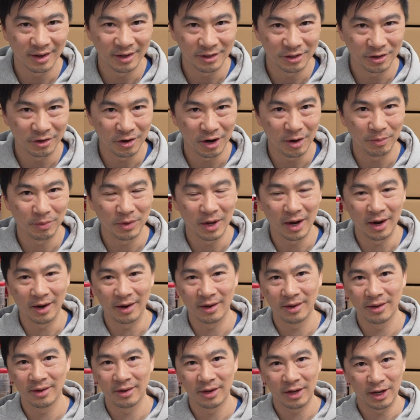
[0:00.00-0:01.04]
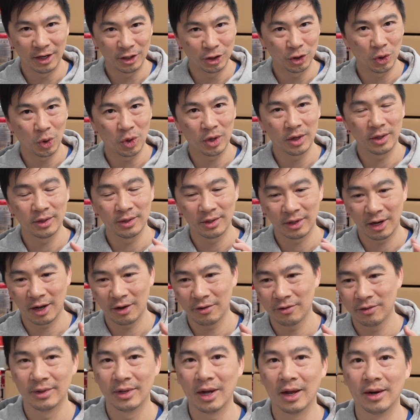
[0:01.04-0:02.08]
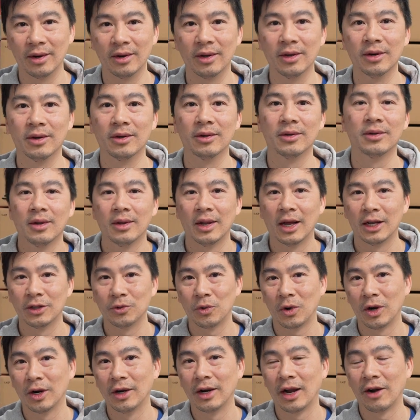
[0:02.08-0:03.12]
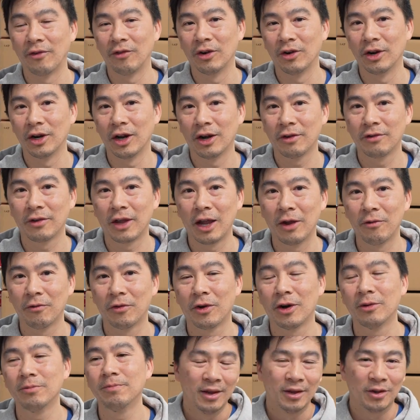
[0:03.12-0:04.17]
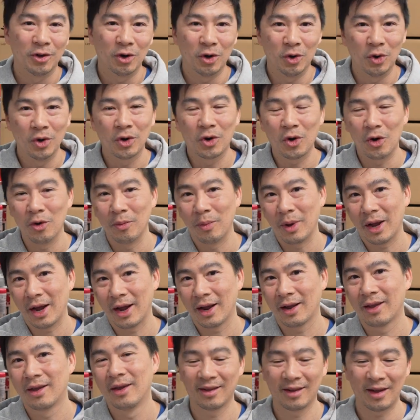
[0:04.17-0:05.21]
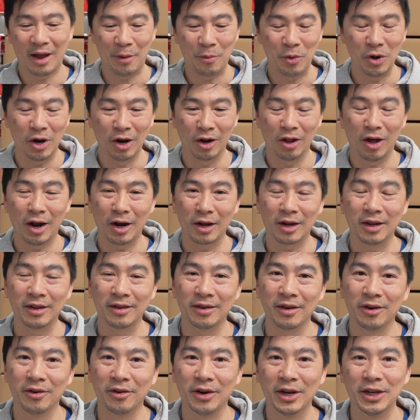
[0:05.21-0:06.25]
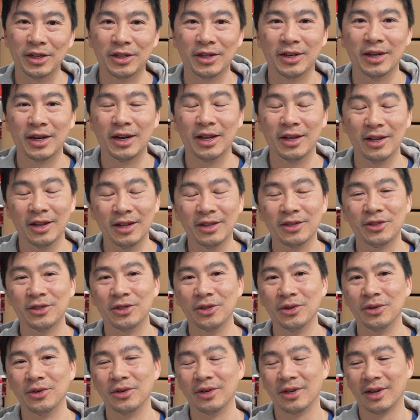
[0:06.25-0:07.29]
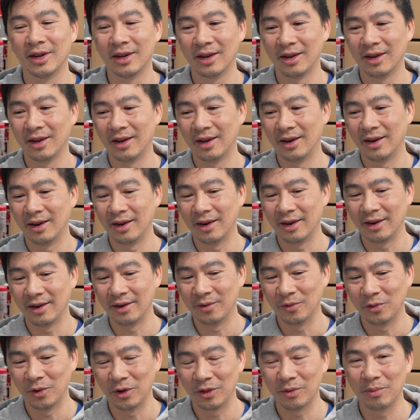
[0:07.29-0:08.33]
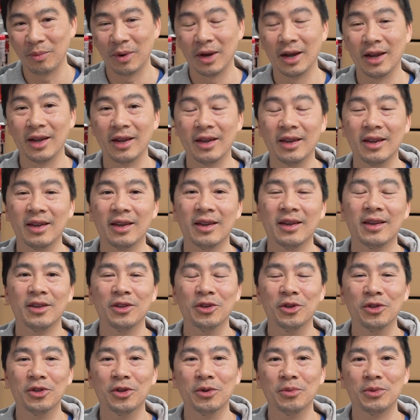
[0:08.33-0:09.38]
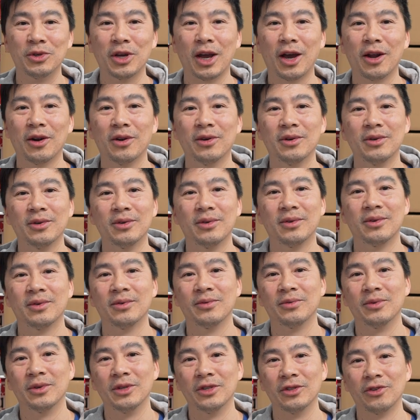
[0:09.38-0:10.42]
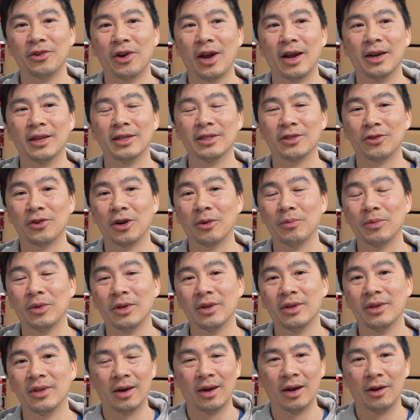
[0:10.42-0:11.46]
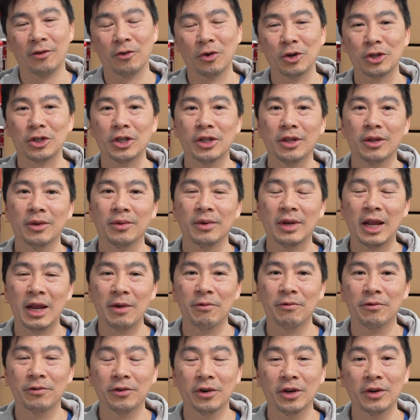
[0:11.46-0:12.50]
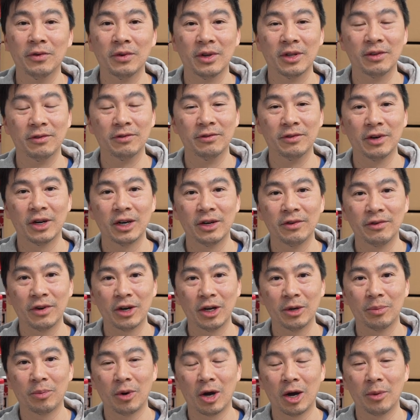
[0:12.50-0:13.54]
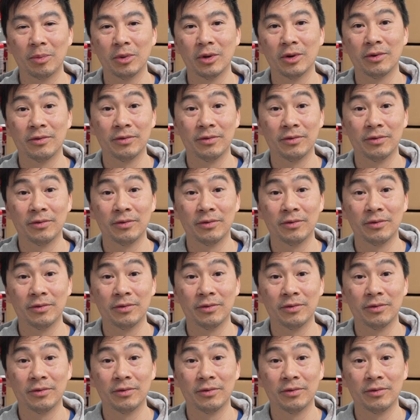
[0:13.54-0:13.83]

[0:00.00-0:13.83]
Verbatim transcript: Instagram tag. It's short, enough, done deal. That's where never enough came from. So going back, I put in a lot of consideration and it is true. And then with my YouTube channel, Fun Tran Unscripted. Unfortunately, the name Fun is very, very popular.